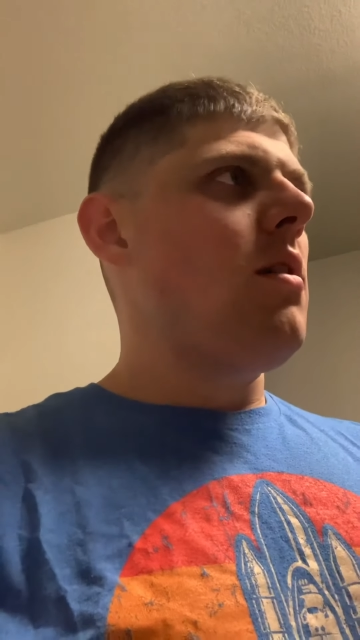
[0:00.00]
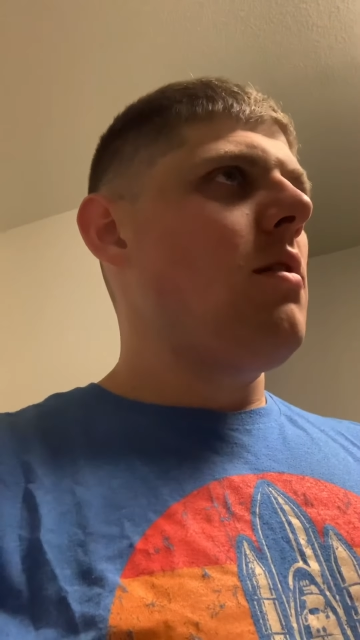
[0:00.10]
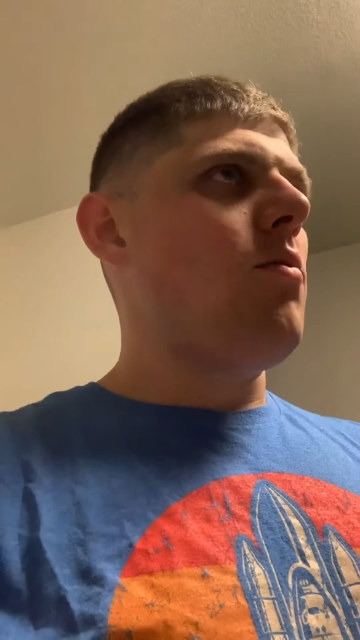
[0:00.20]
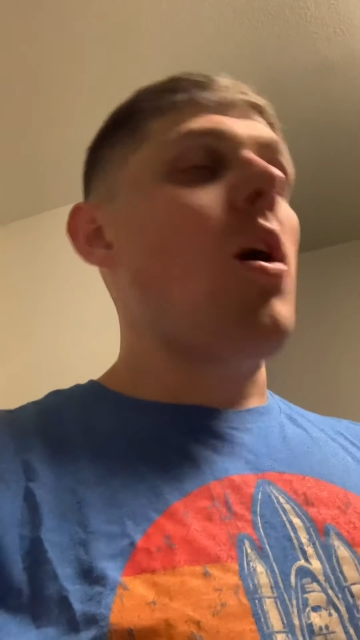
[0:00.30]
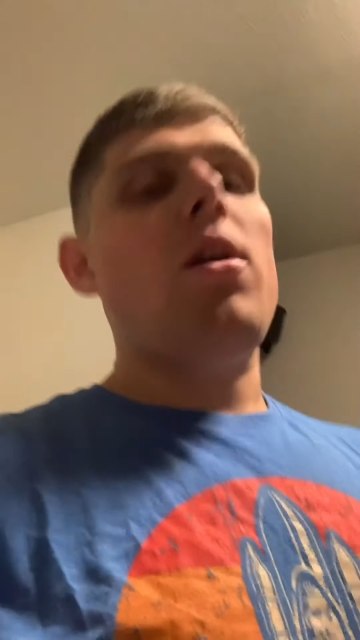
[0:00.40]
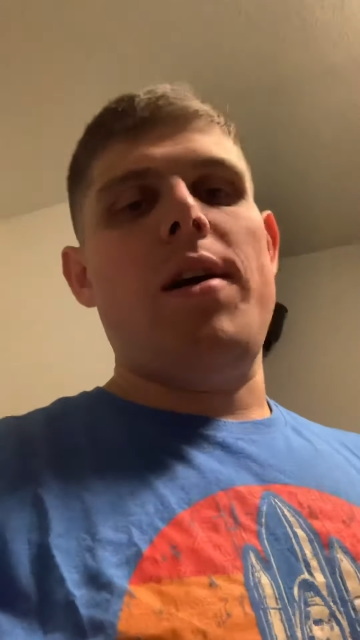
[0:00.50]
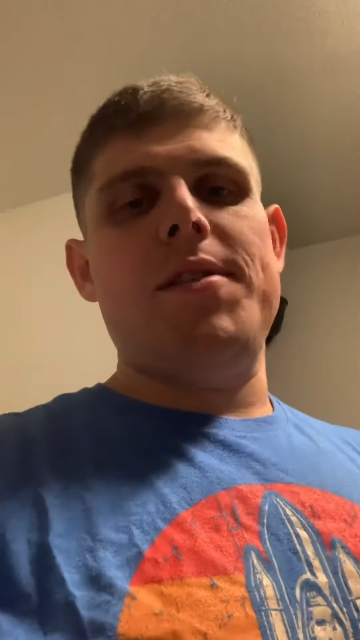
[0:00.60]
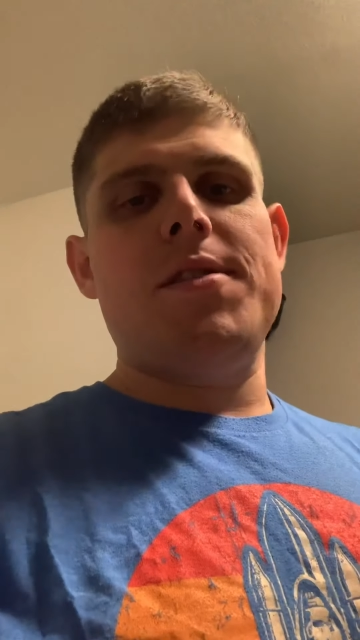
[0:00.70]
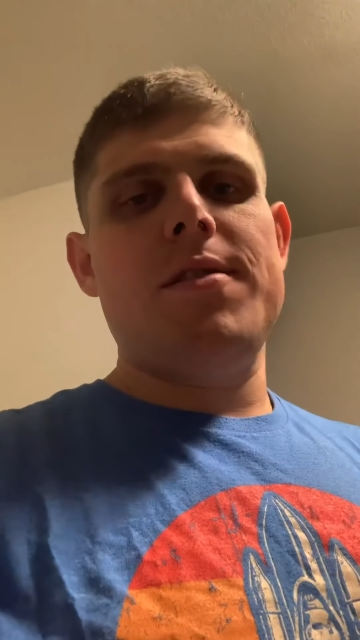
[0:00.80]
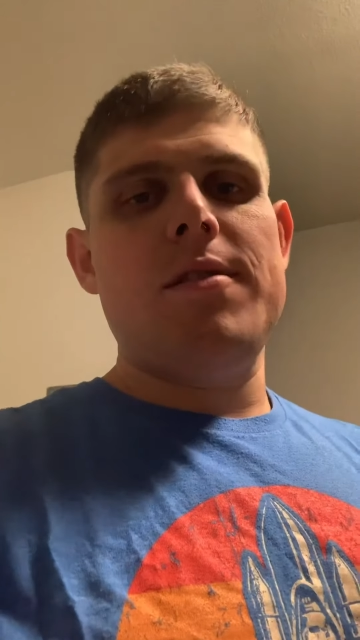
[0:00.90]
rock
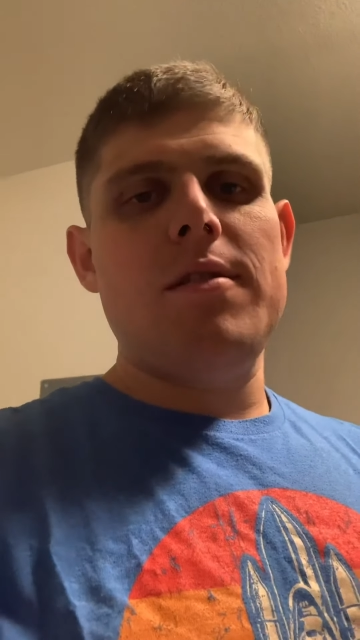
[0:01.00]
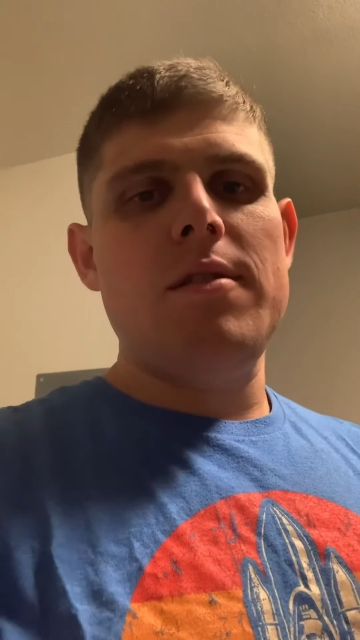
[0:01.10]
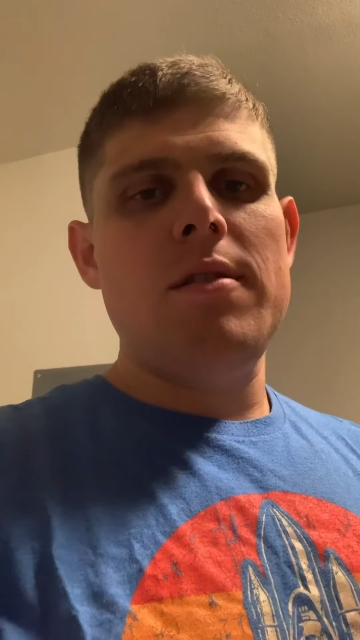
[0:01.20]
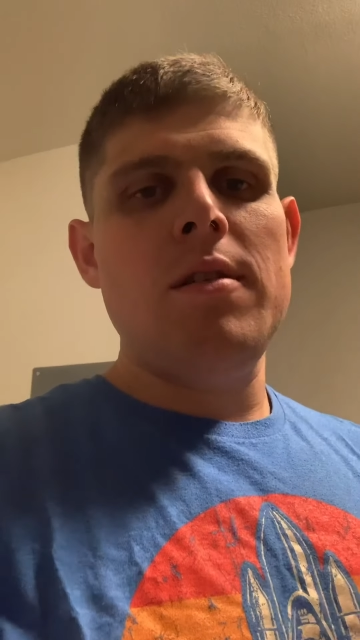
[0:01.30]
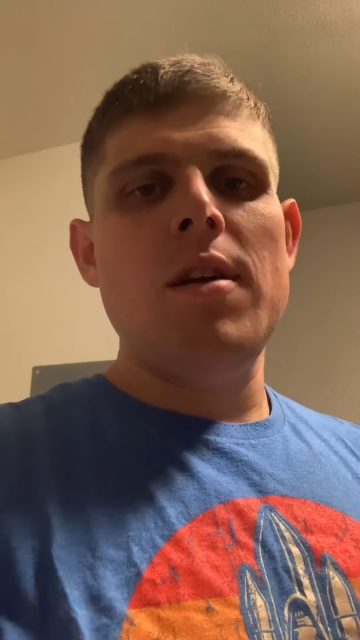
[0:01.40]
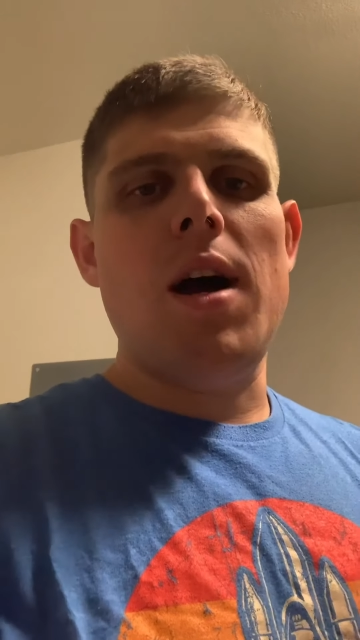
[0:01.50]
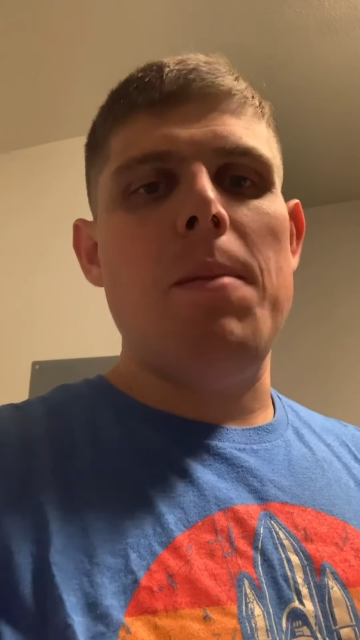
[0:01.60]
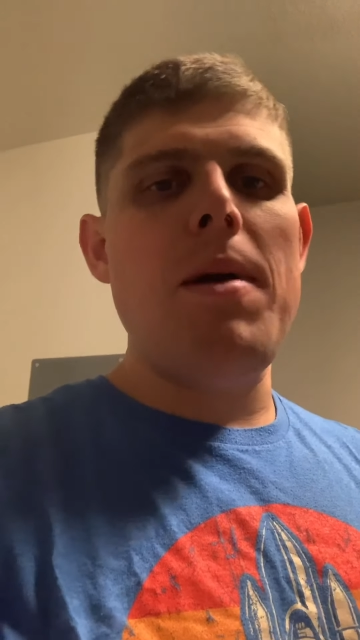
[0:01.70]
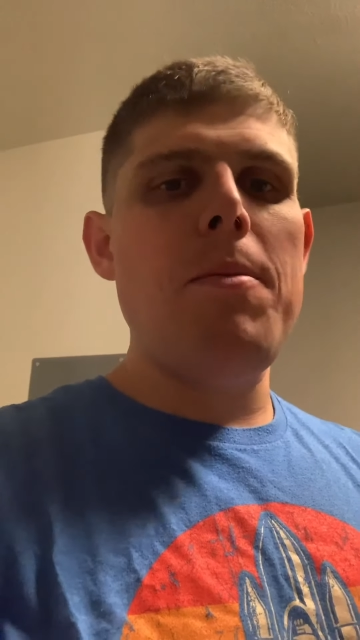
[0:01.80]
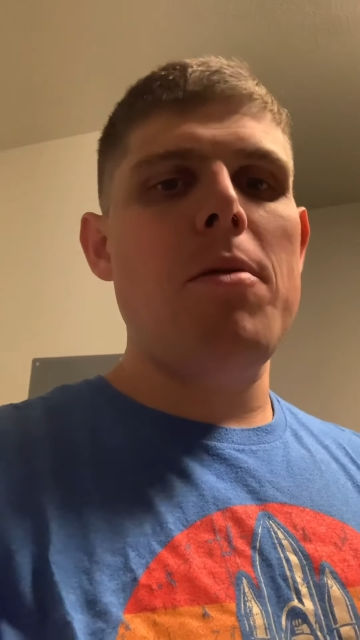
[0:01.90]
lights. I
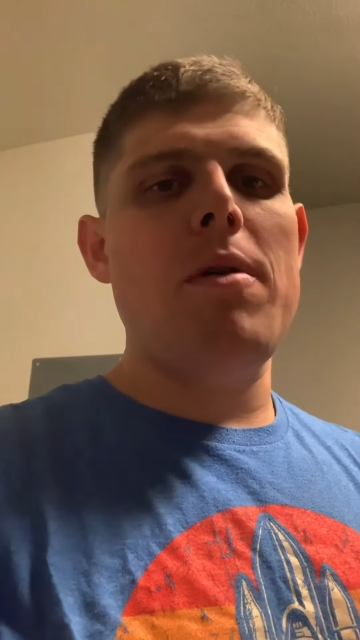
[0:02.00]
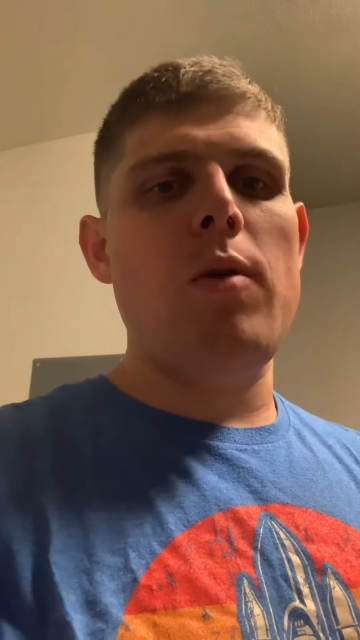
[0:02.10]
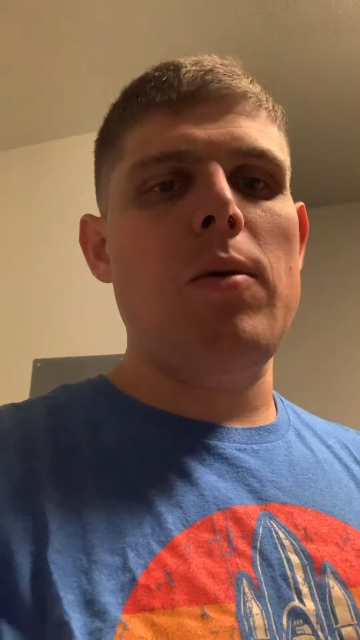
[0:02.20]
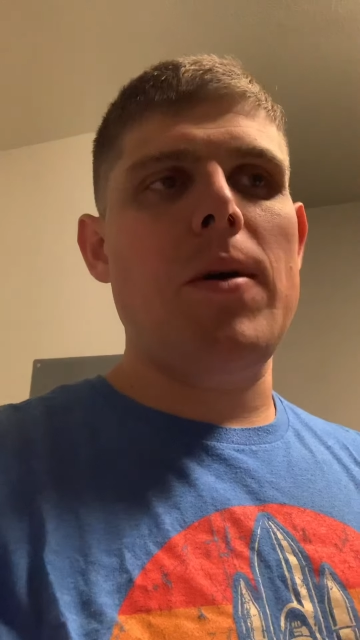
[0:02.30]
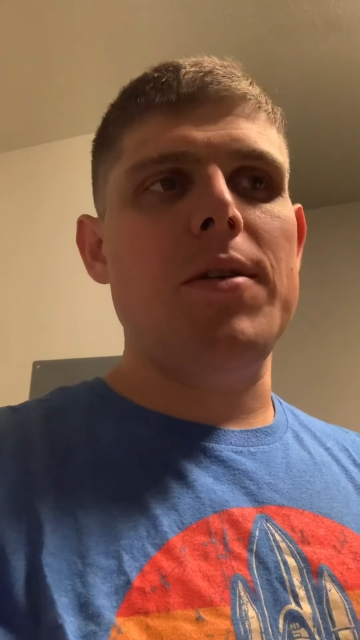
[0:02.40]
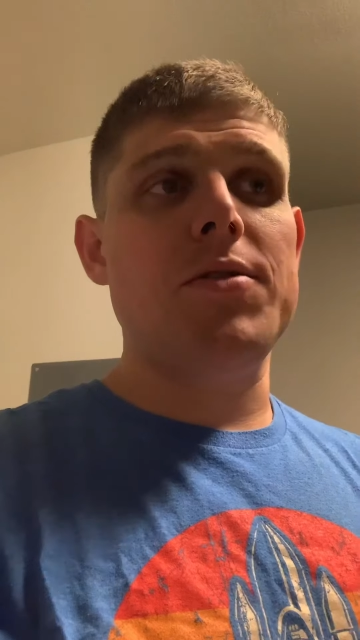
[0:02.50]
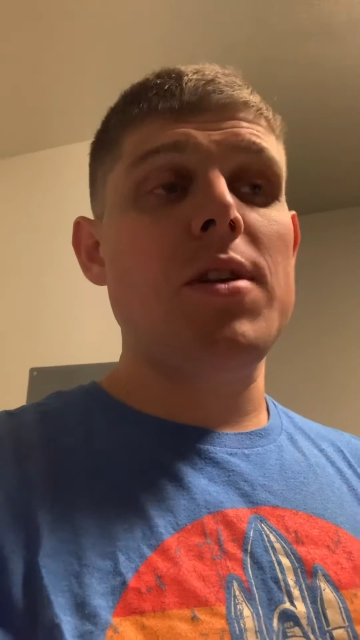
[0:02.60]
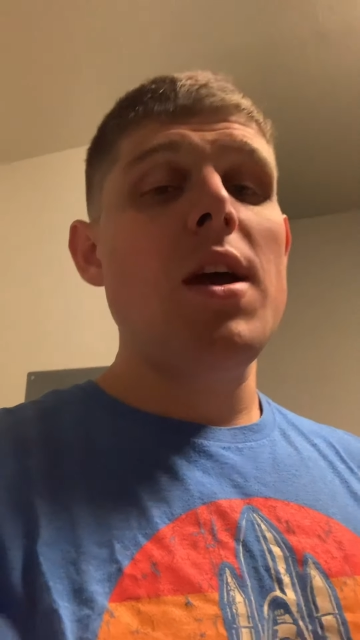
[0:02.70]
may put them on my wheel wells.